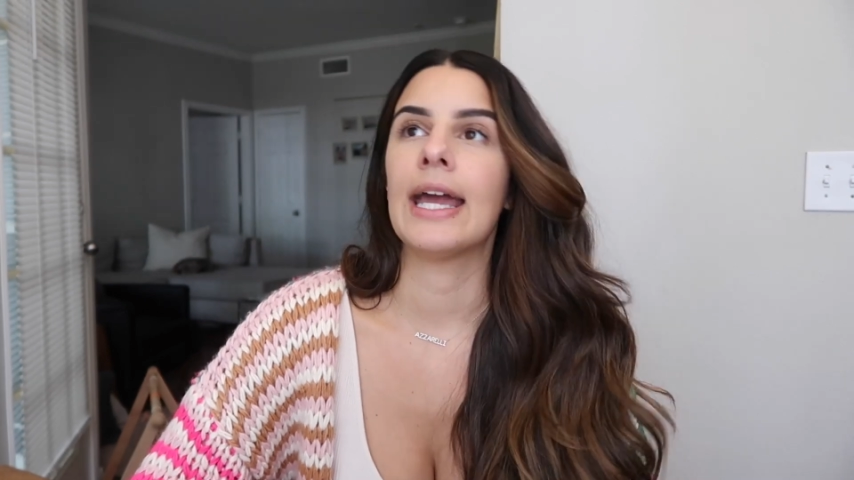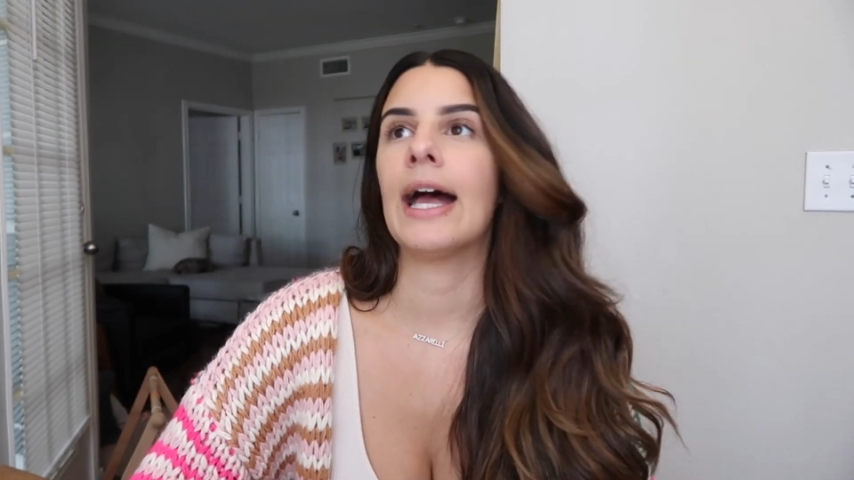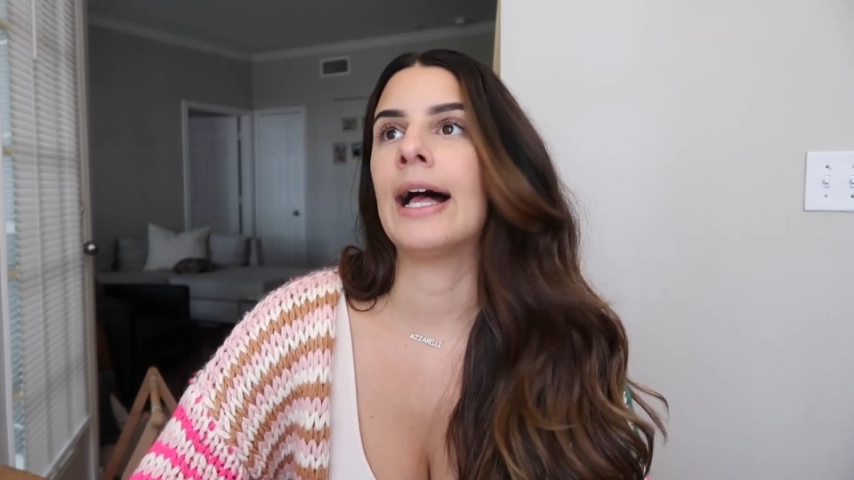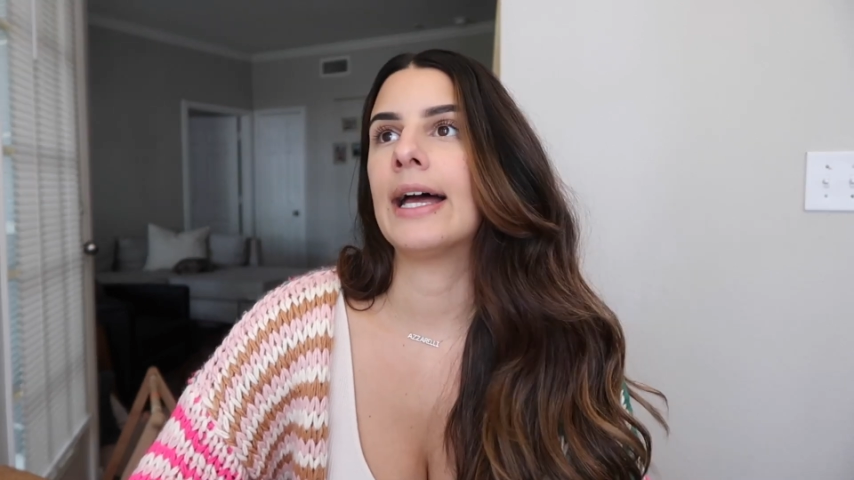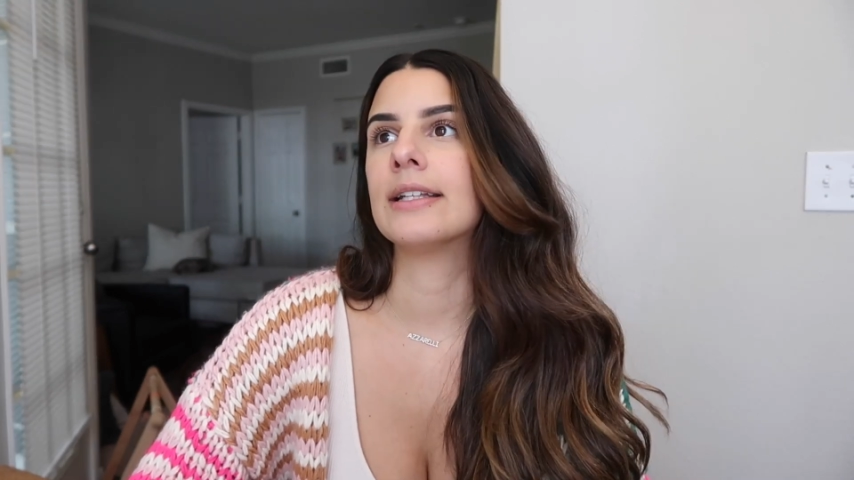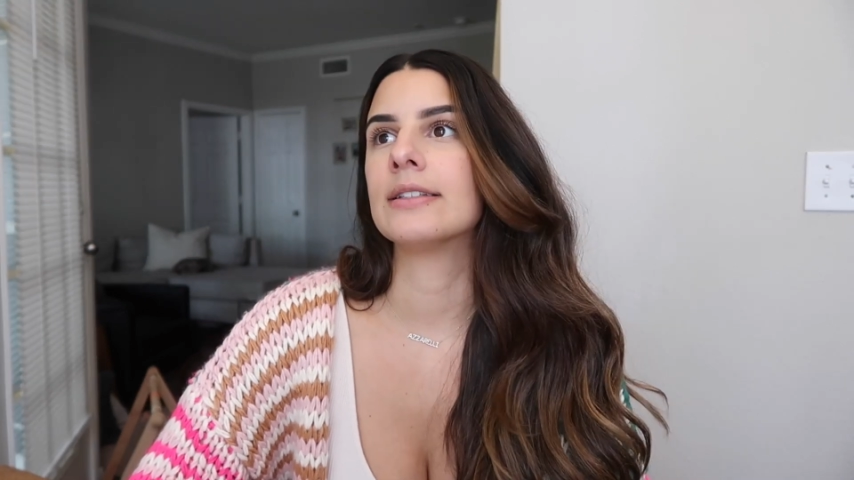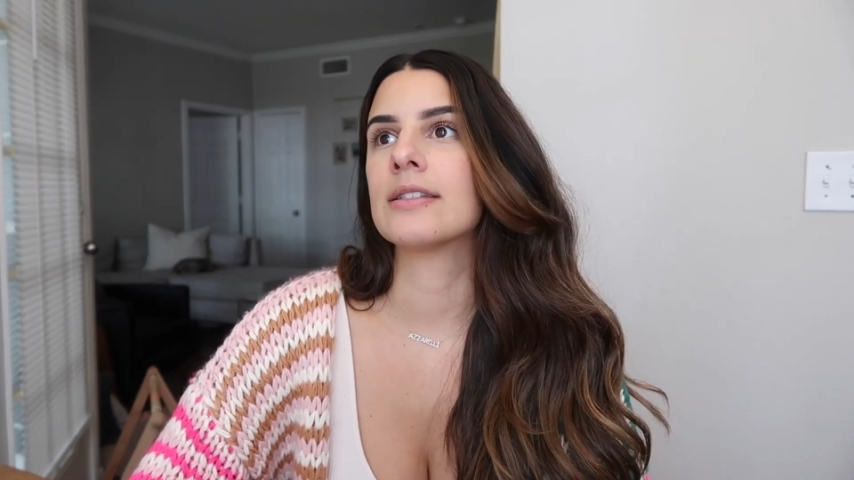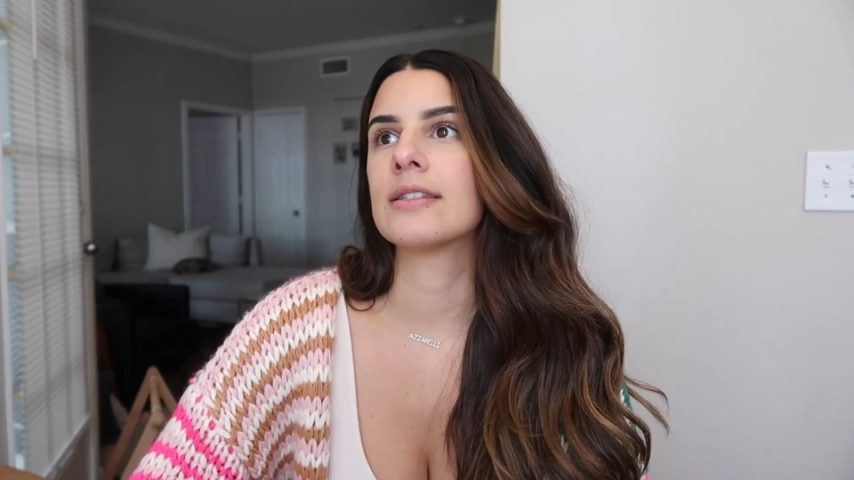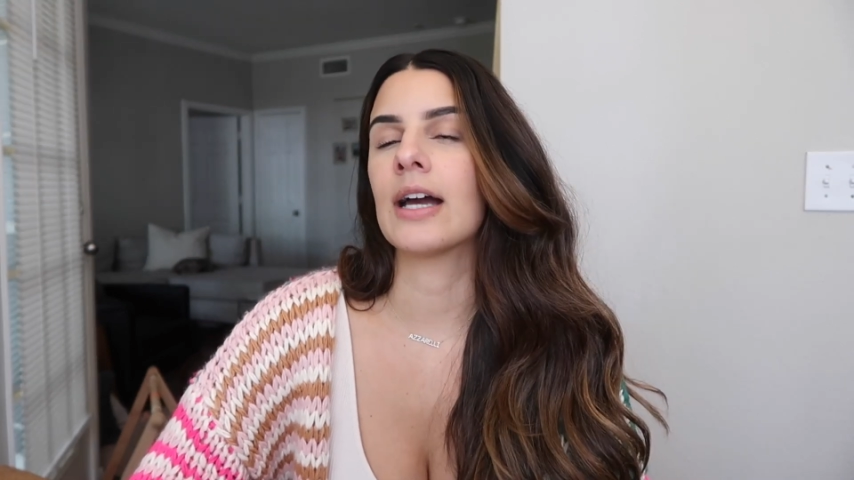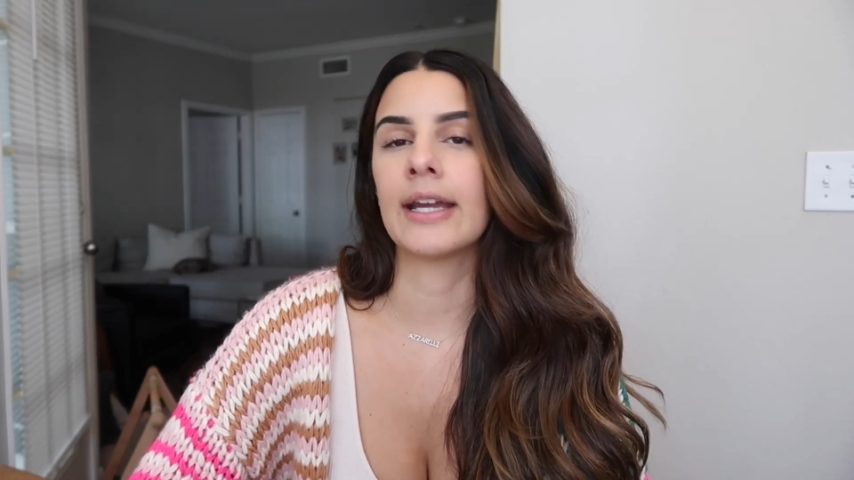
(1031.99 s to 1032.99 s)

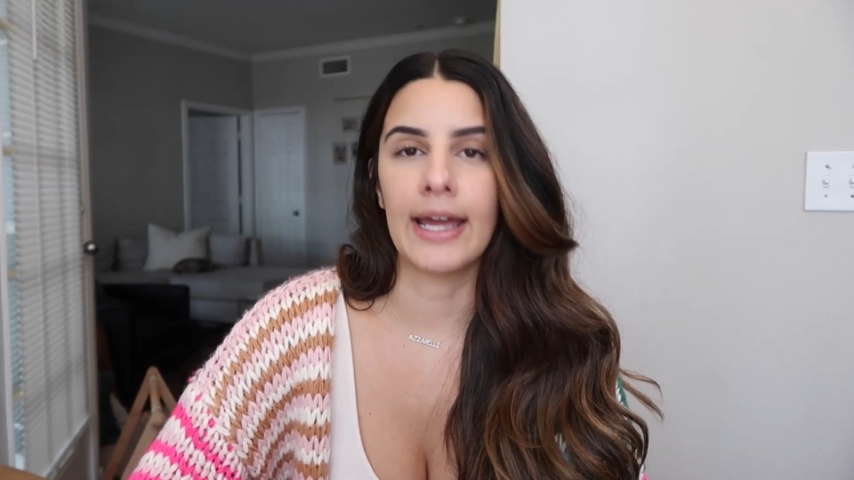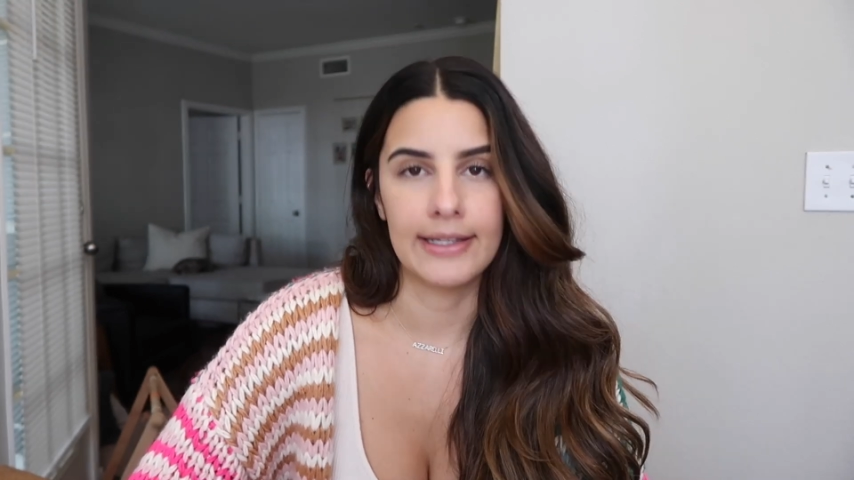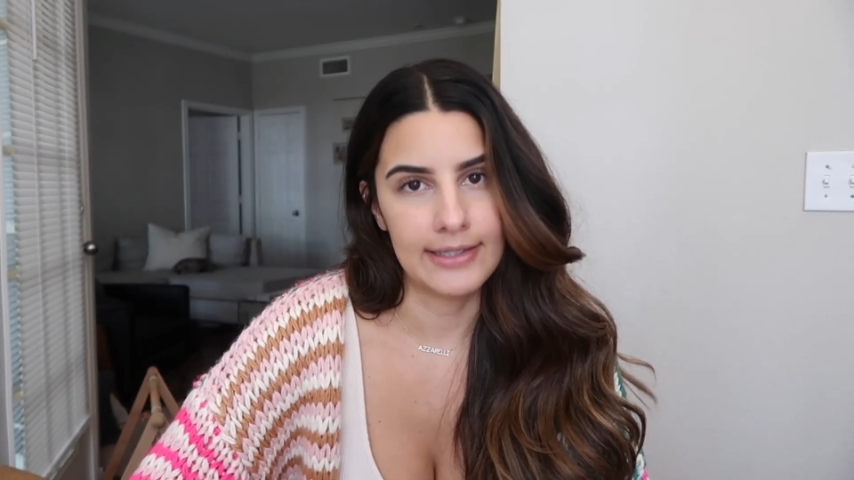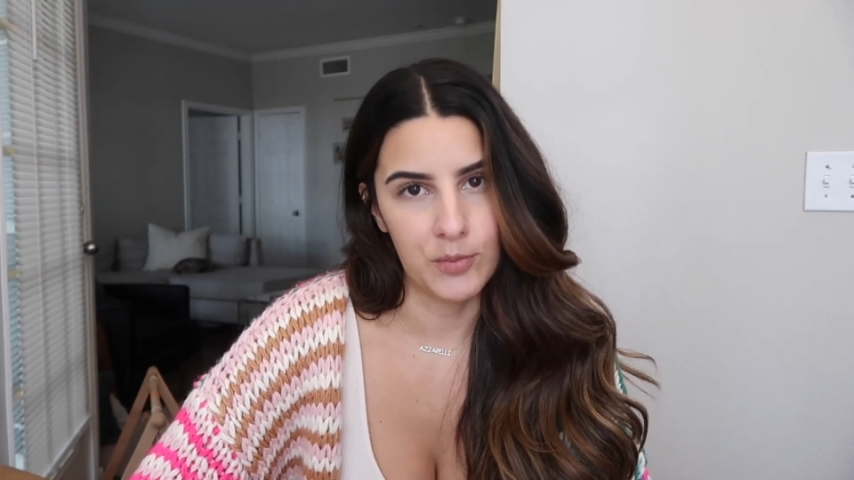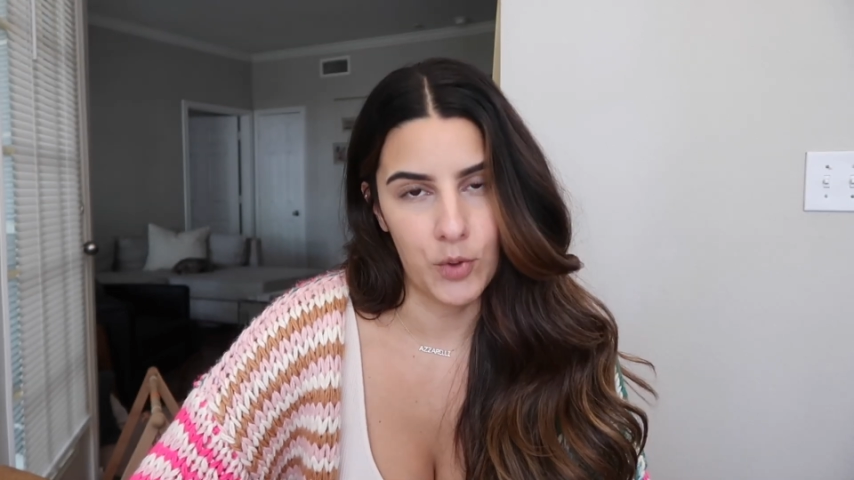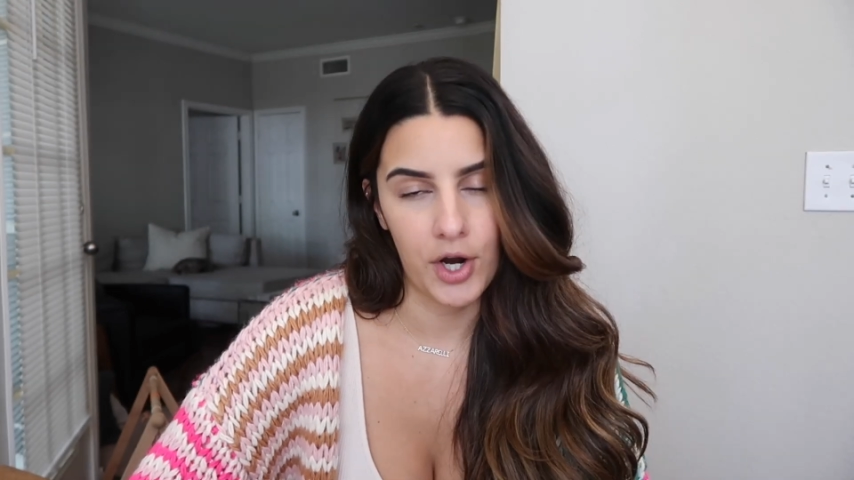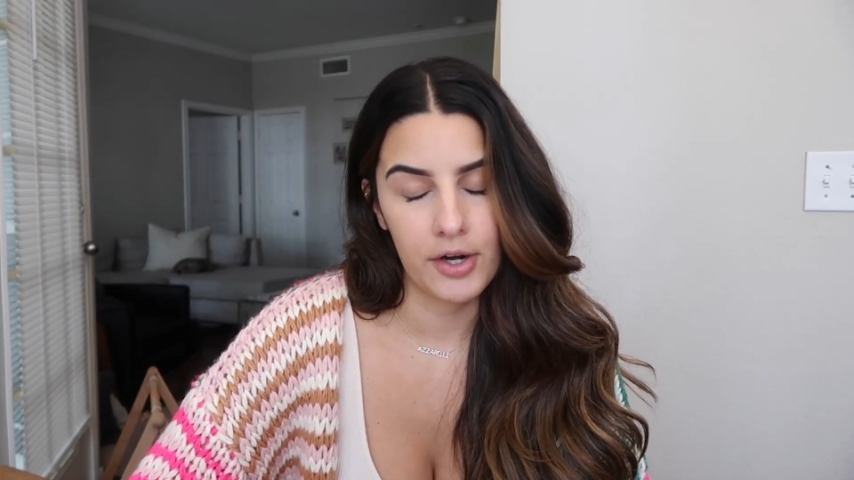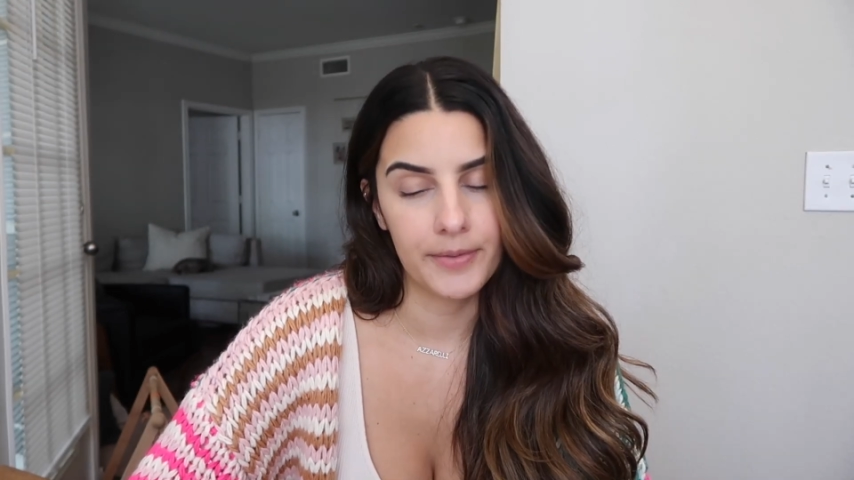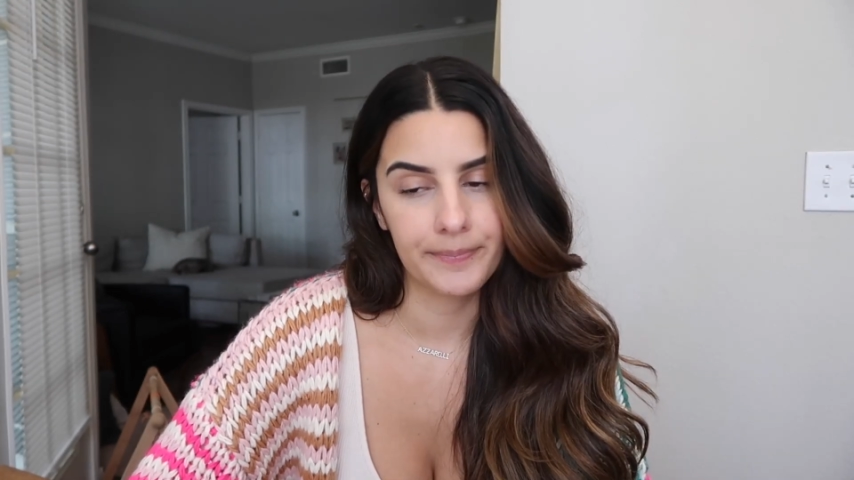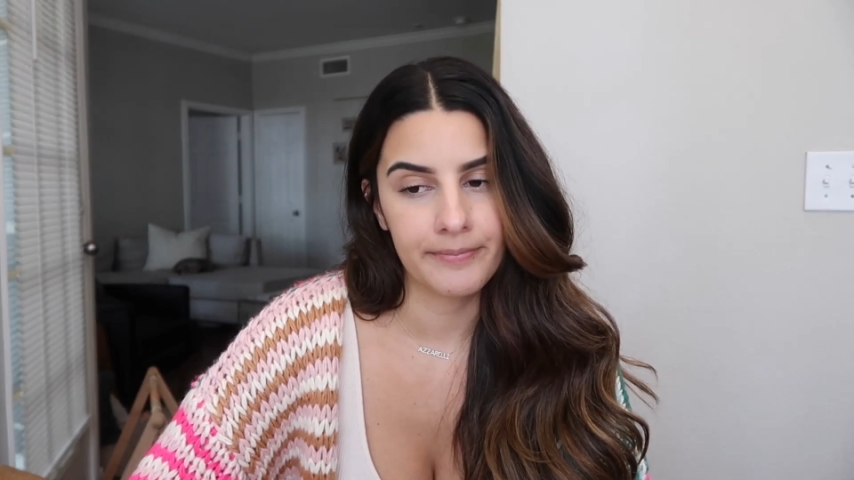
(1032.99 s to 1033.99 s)
and again, it didn't work.